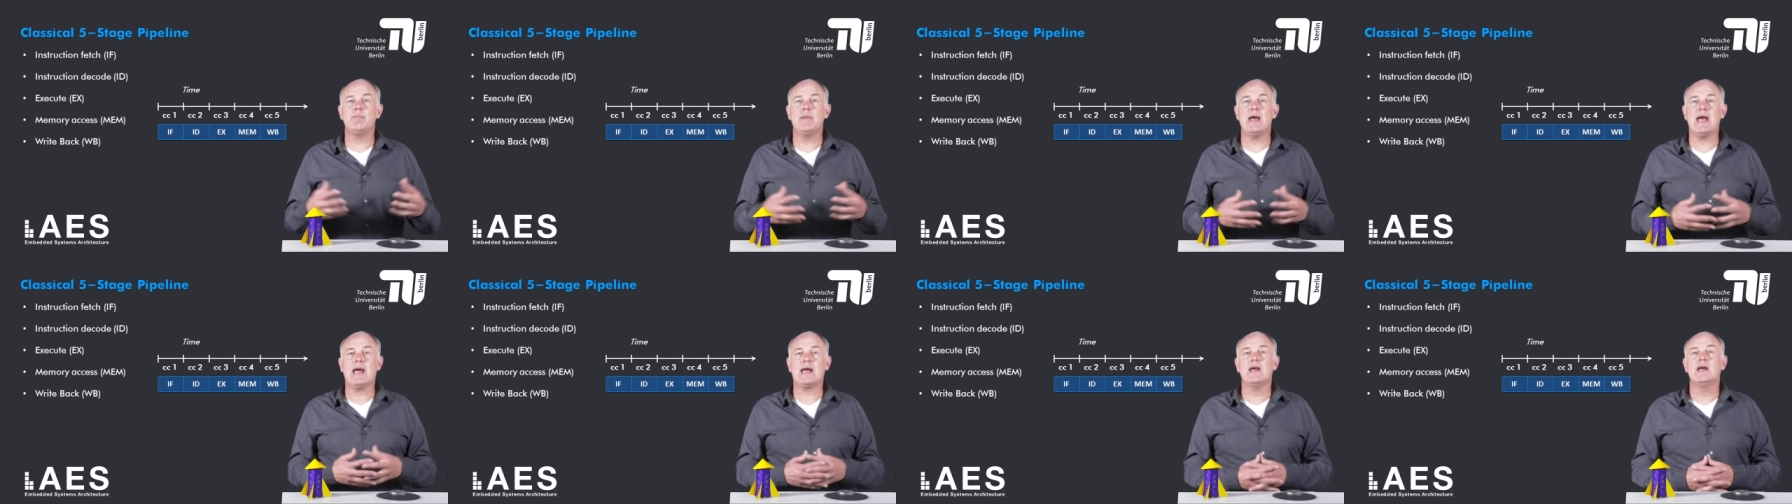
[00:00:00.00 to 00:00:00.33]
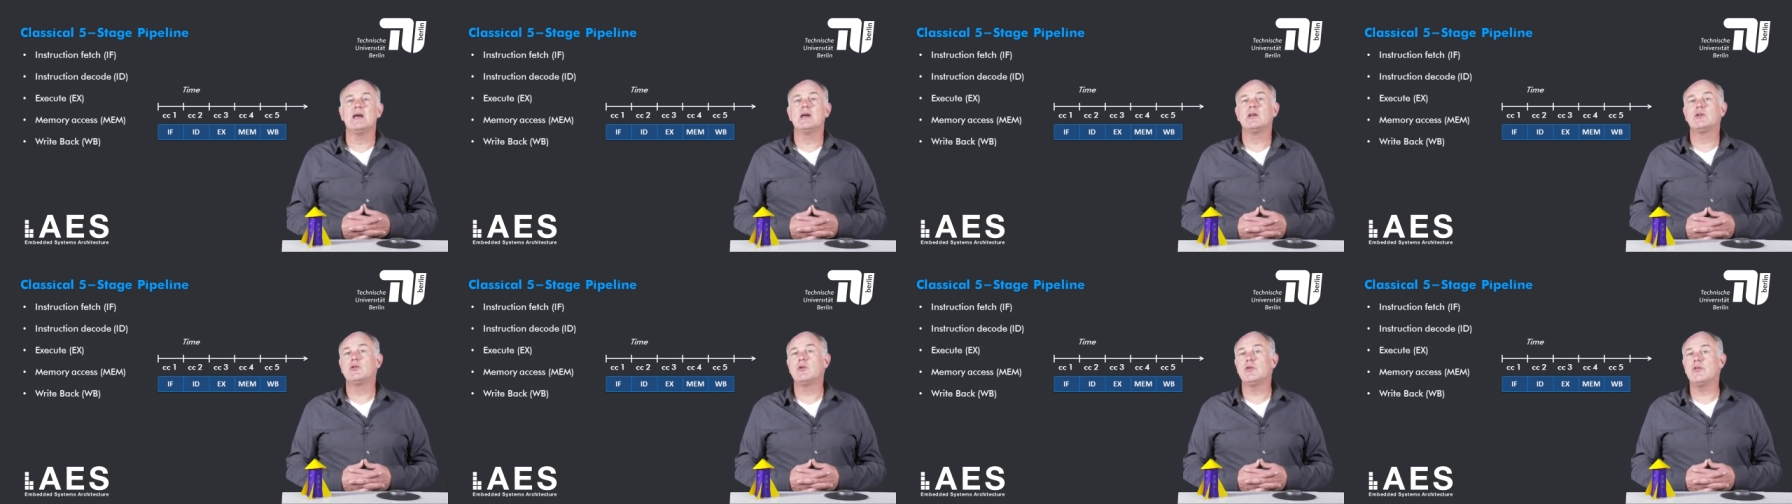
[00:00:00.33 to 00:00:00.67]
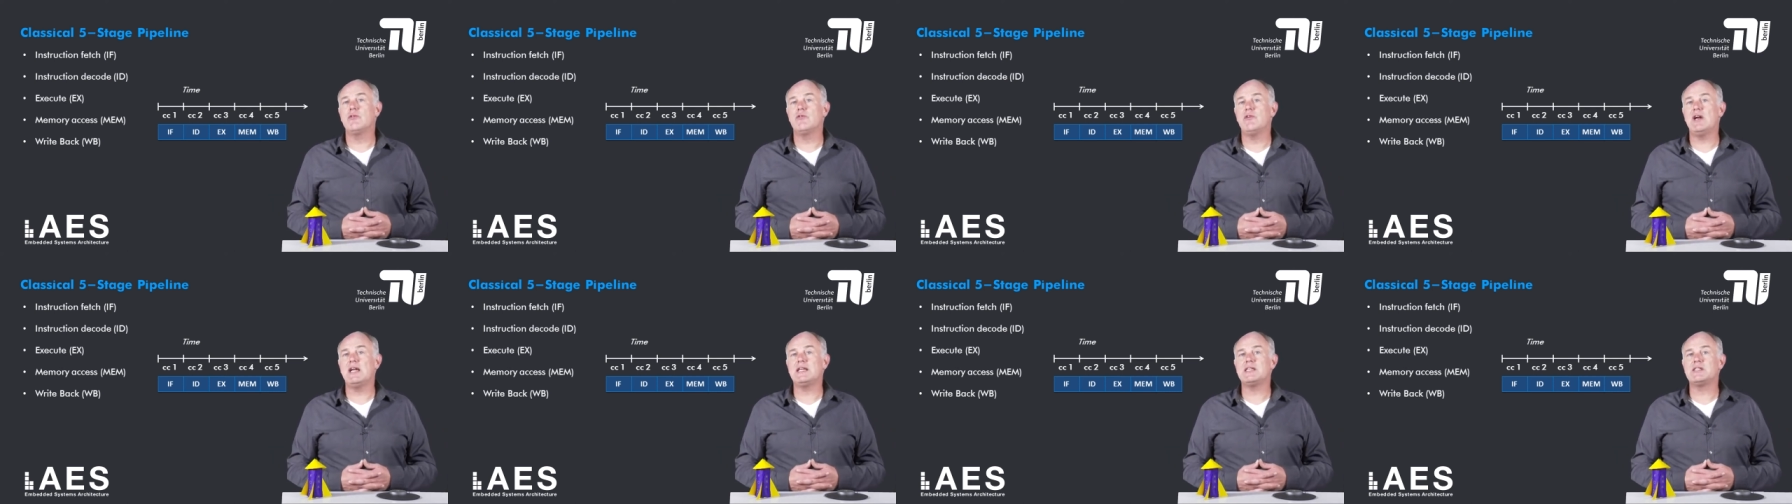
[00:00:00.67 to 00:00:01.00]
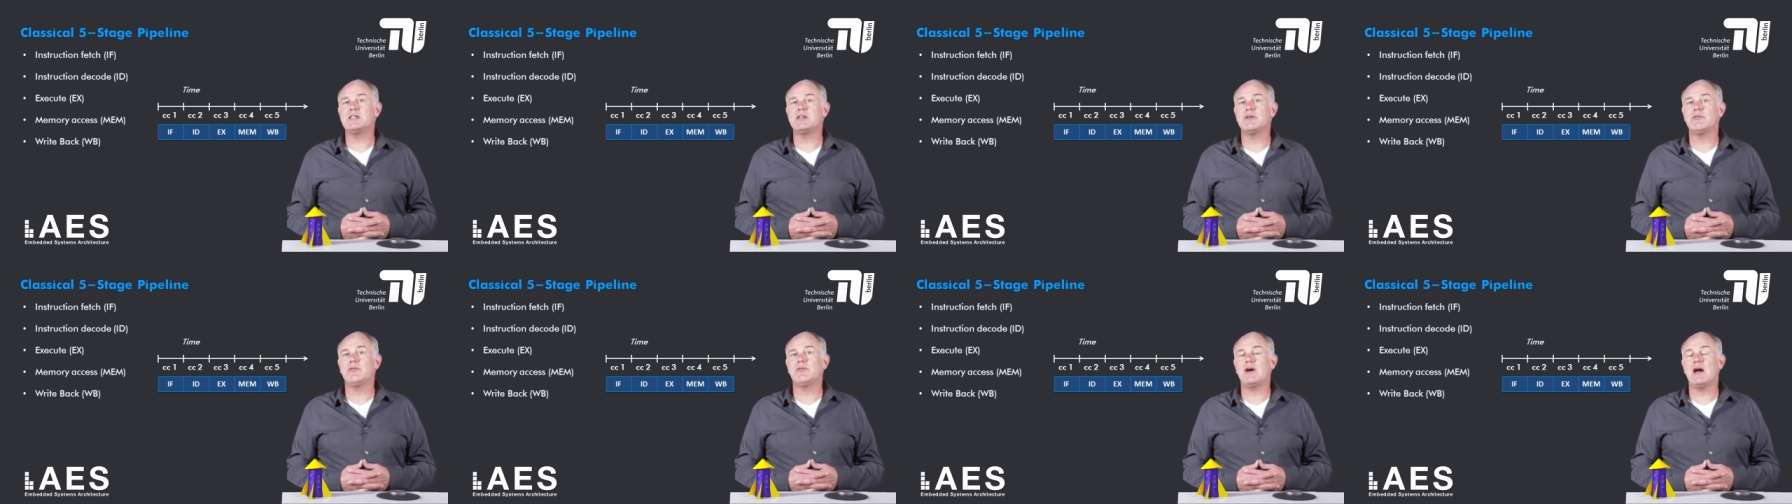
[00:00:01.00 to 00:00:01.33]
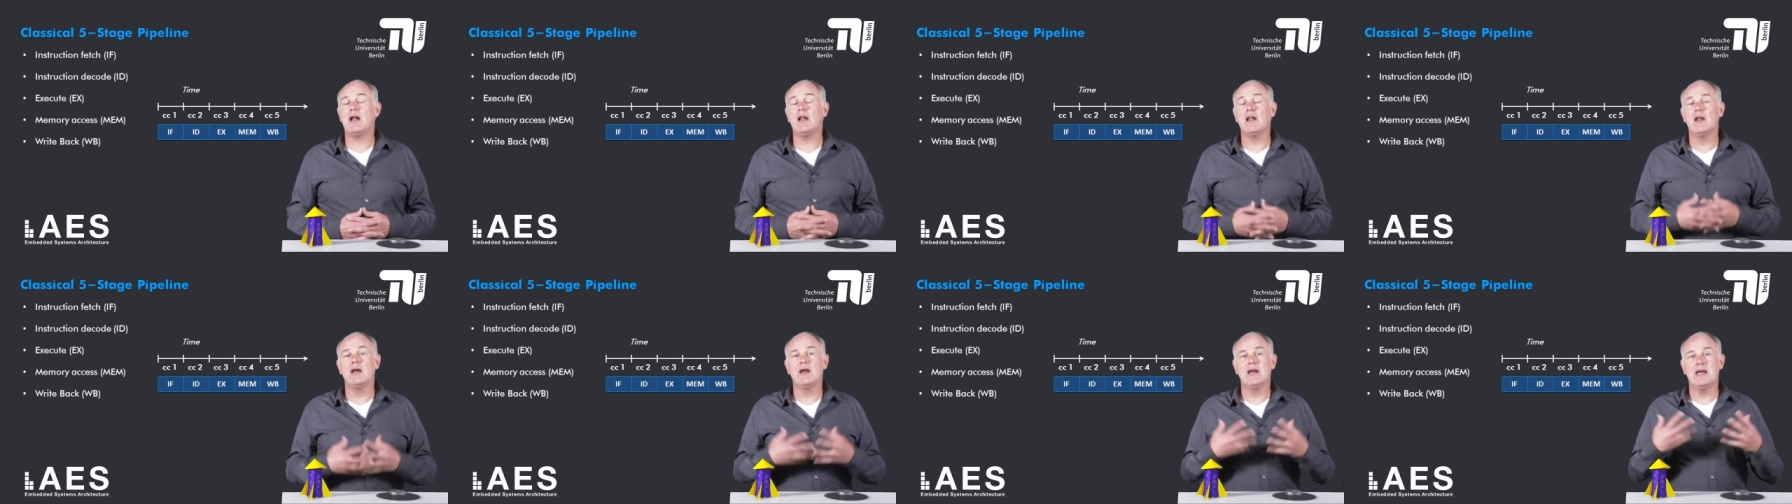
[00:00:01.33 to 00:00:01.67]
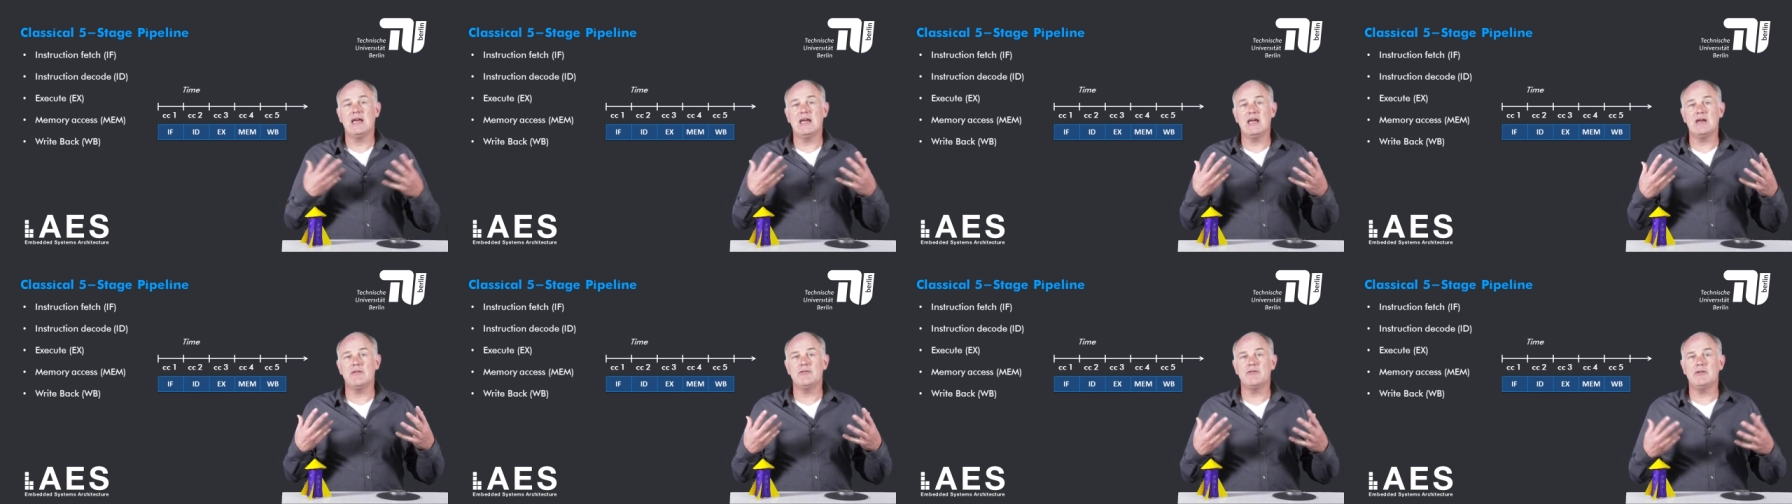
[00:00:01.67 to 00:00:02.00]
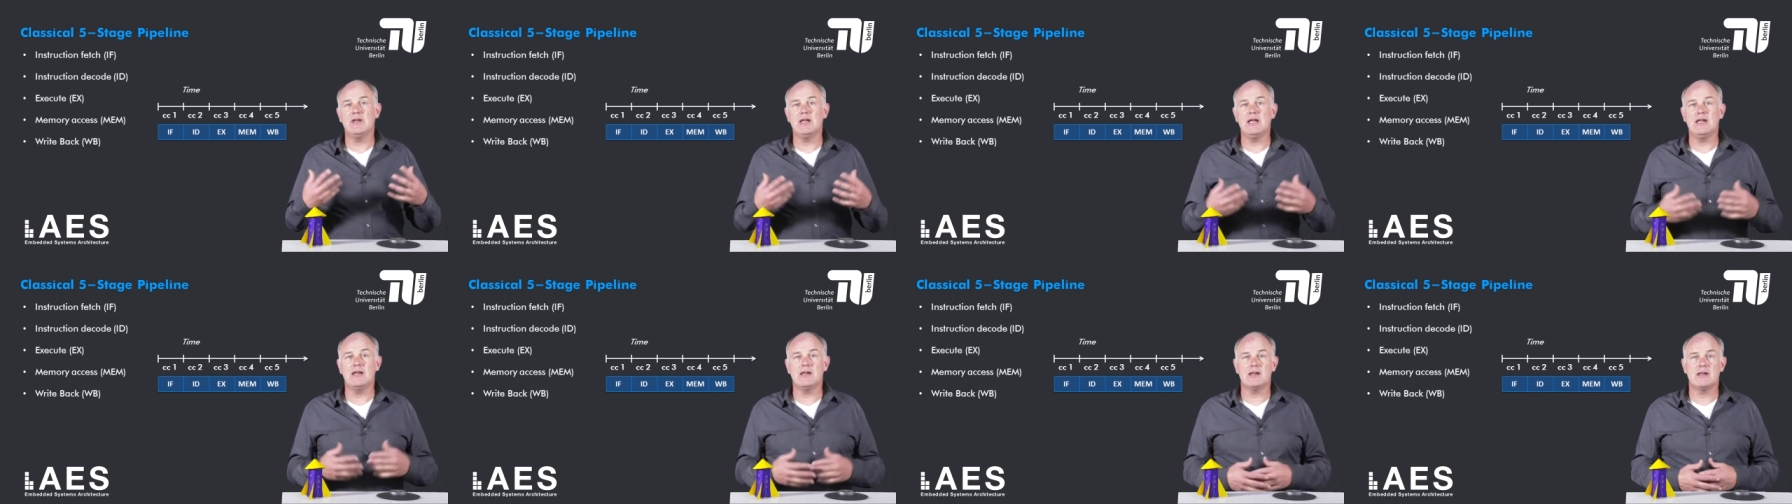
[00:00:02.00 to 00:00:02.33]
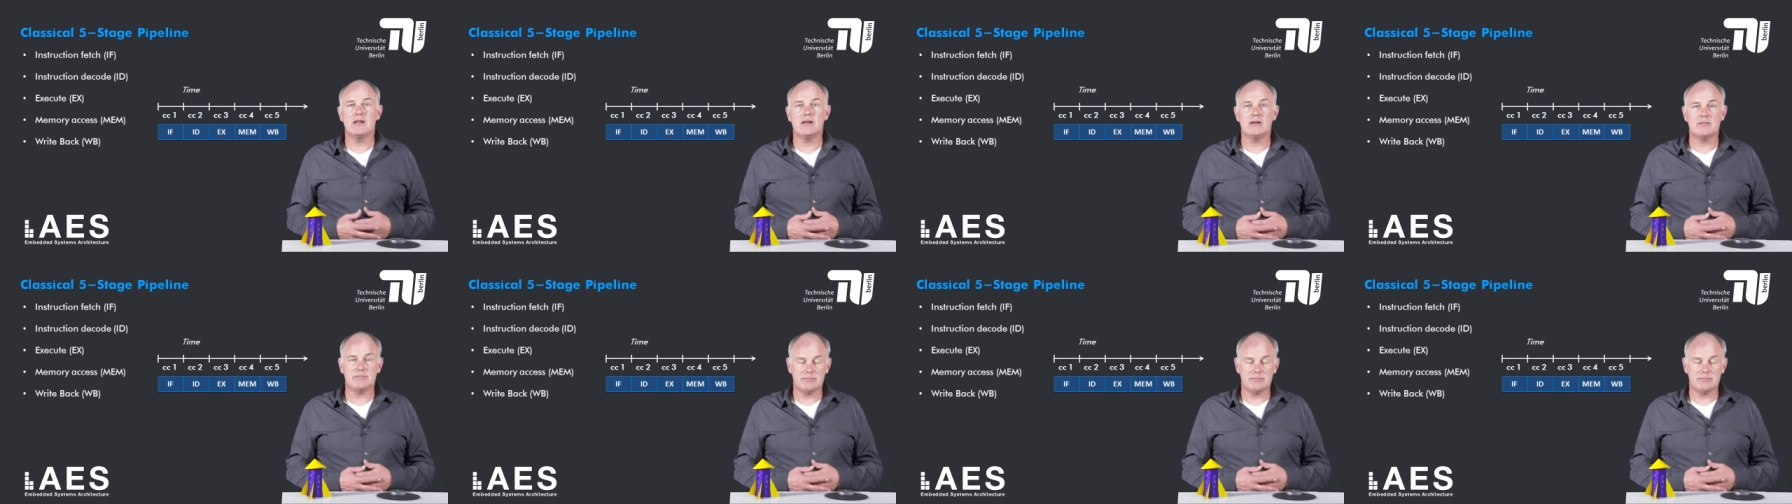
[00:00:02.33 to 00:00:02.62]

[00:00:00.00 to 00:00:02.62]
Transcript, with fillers: back to the register file if needed.